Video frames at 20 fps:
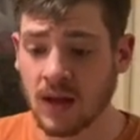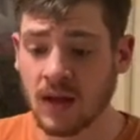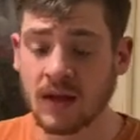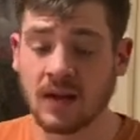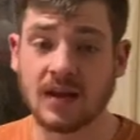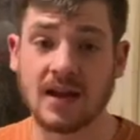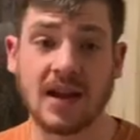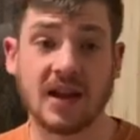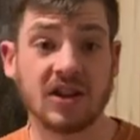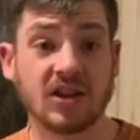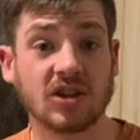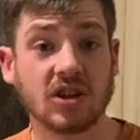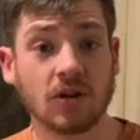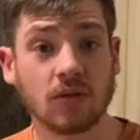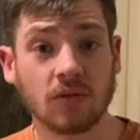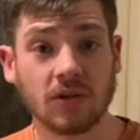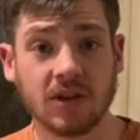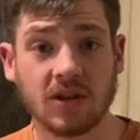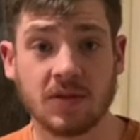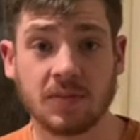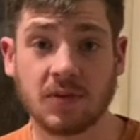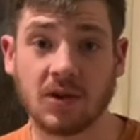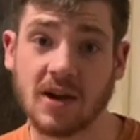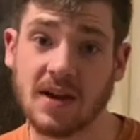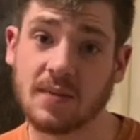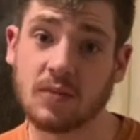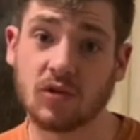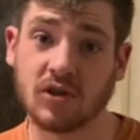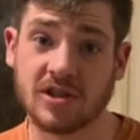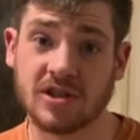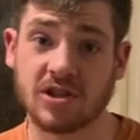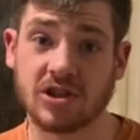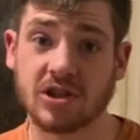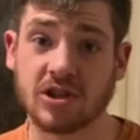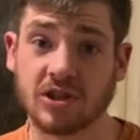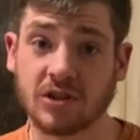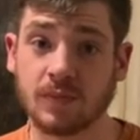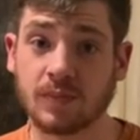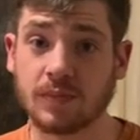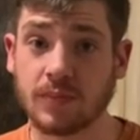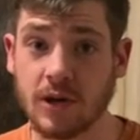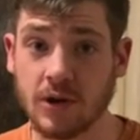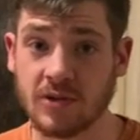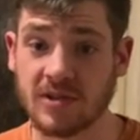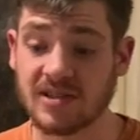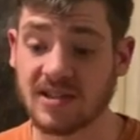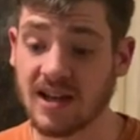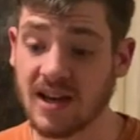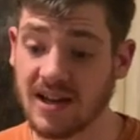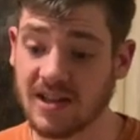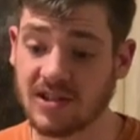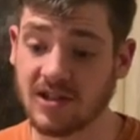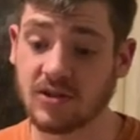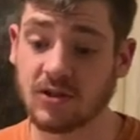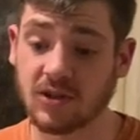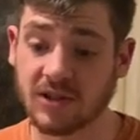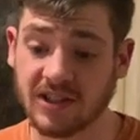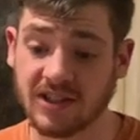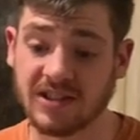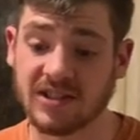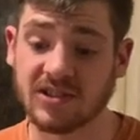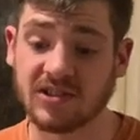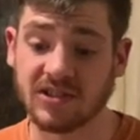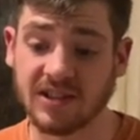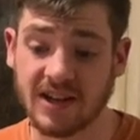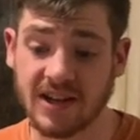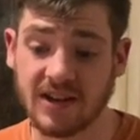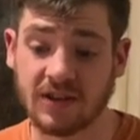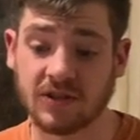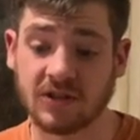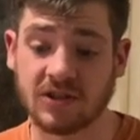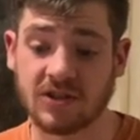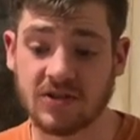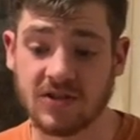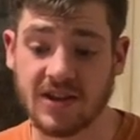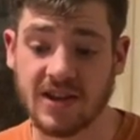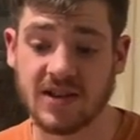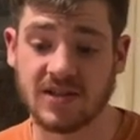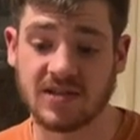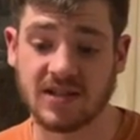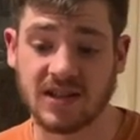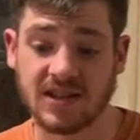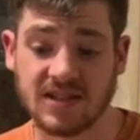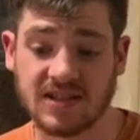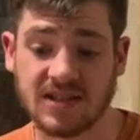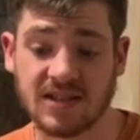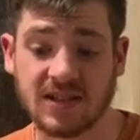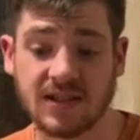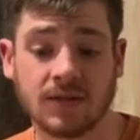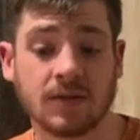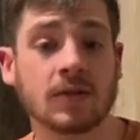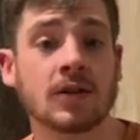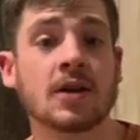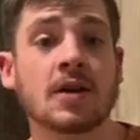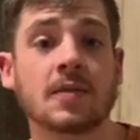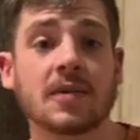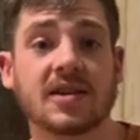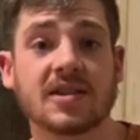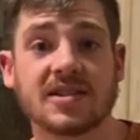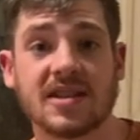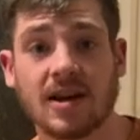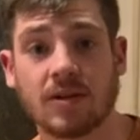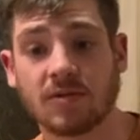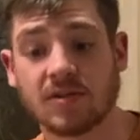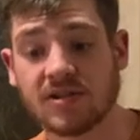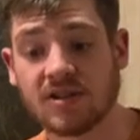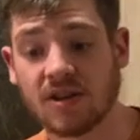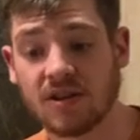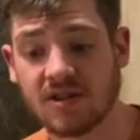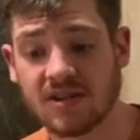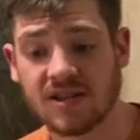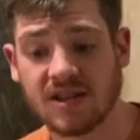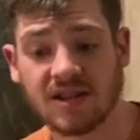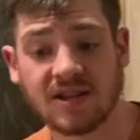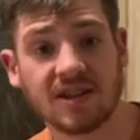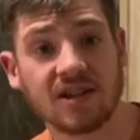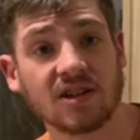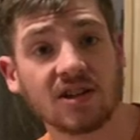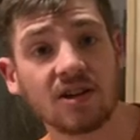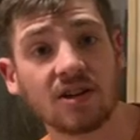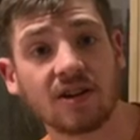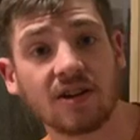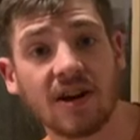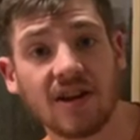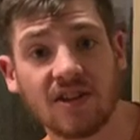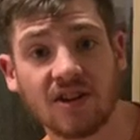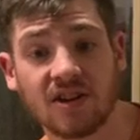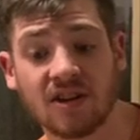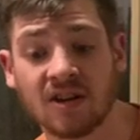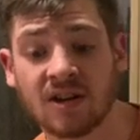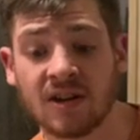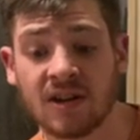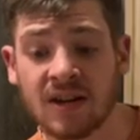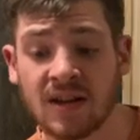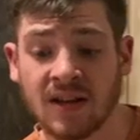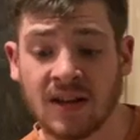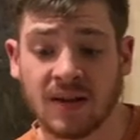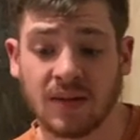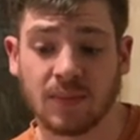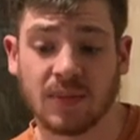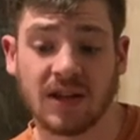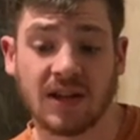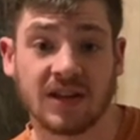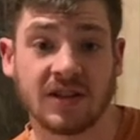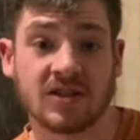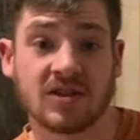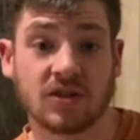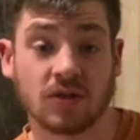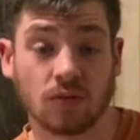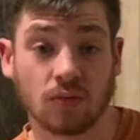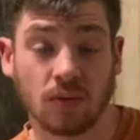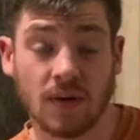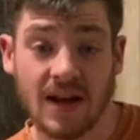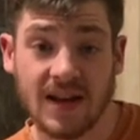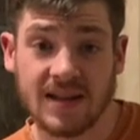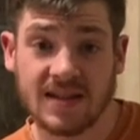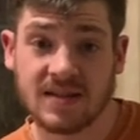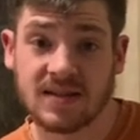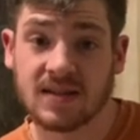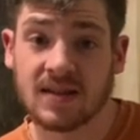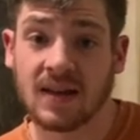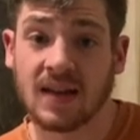Now, you don't want to apply moisture to both sides according to Linnell in 2018, because that results in your leather being too wet,